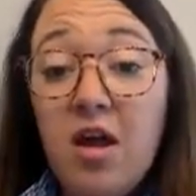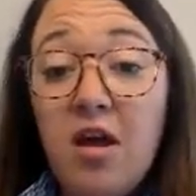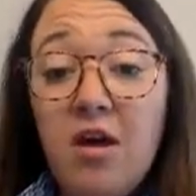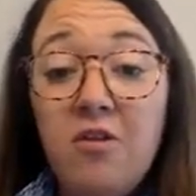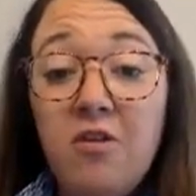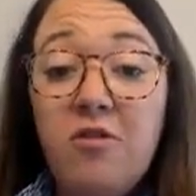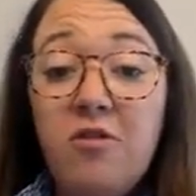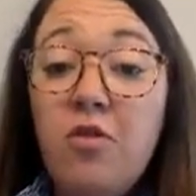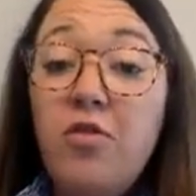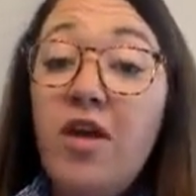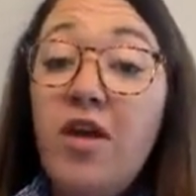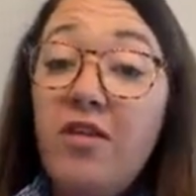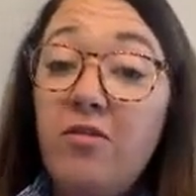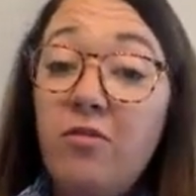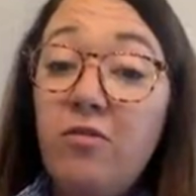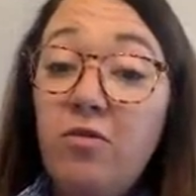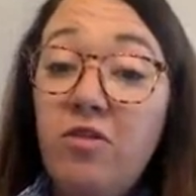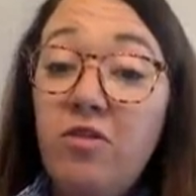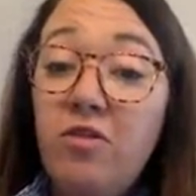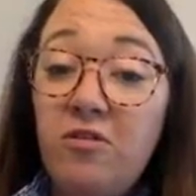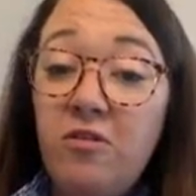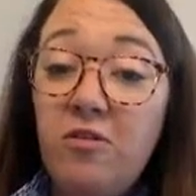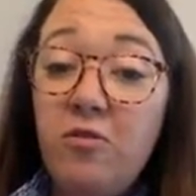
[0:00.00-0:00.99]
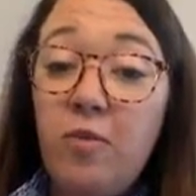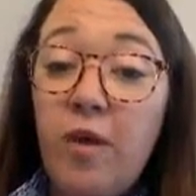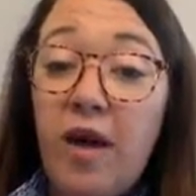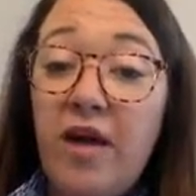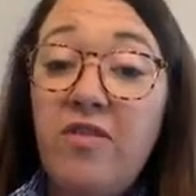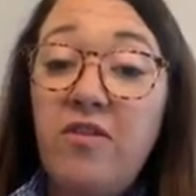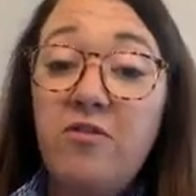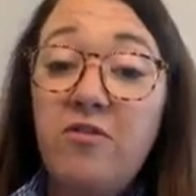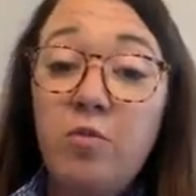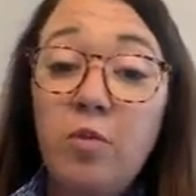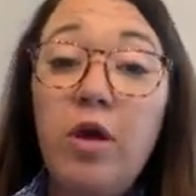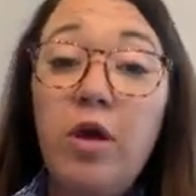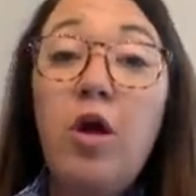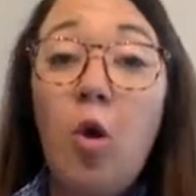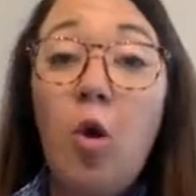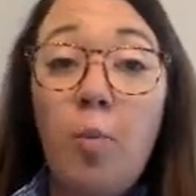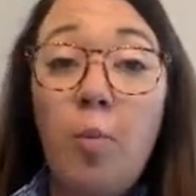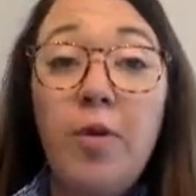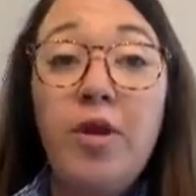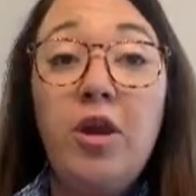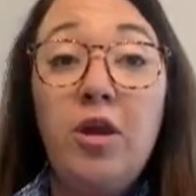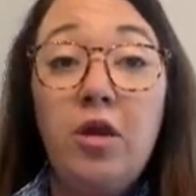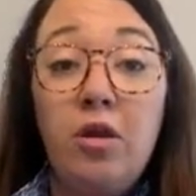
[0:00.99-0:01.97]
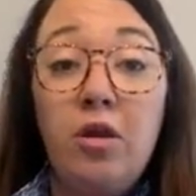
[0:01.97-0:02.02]
So this is why this will
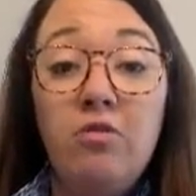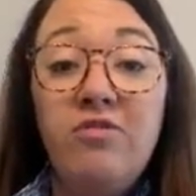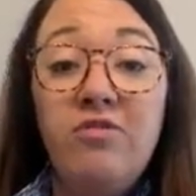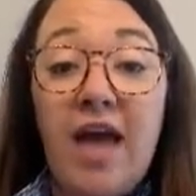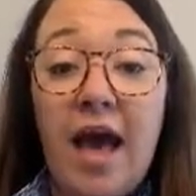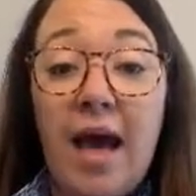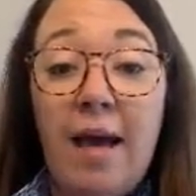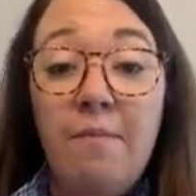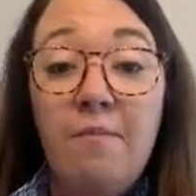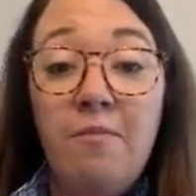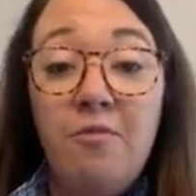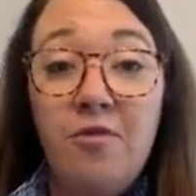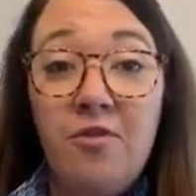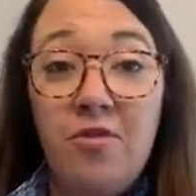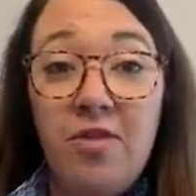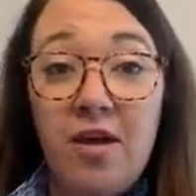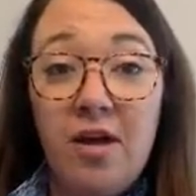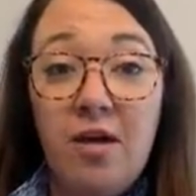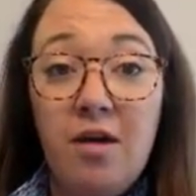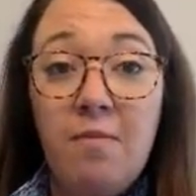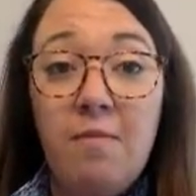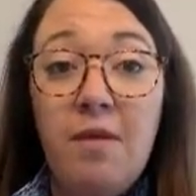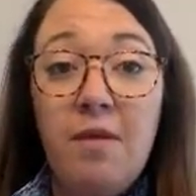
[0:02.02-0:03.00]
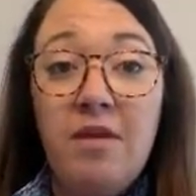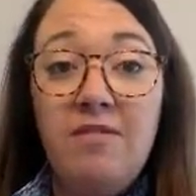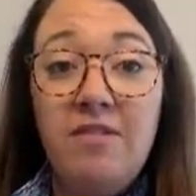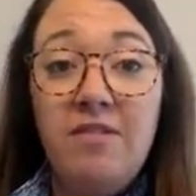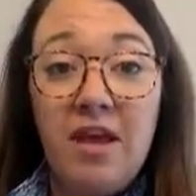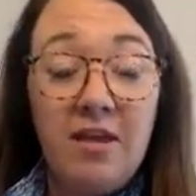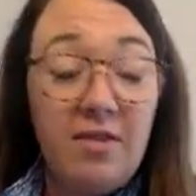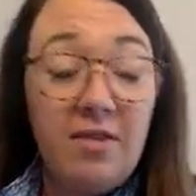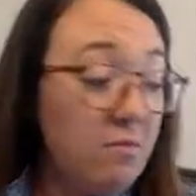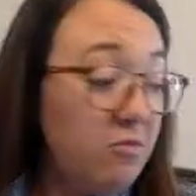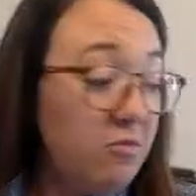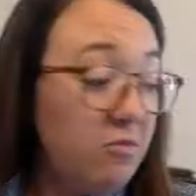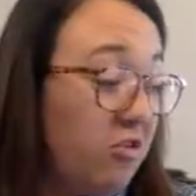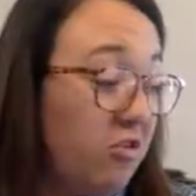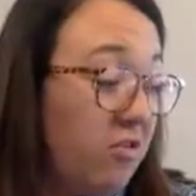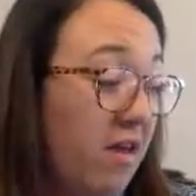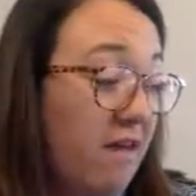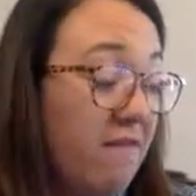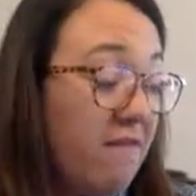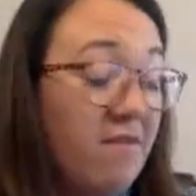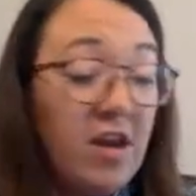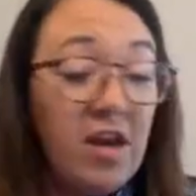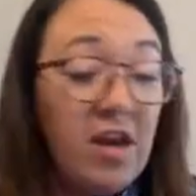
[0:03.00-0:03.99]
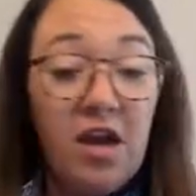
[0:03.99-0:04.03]
open a new tab for them and take them to
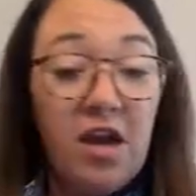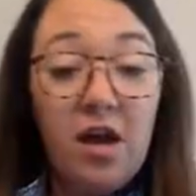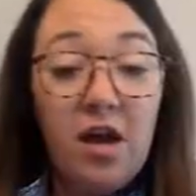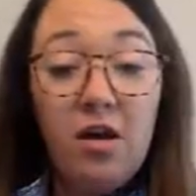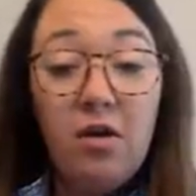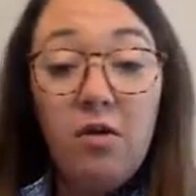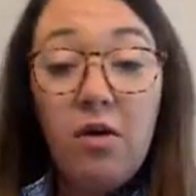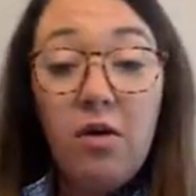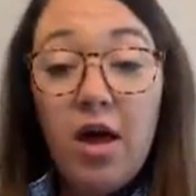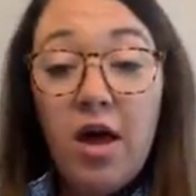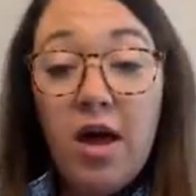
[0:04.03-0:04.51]
that video.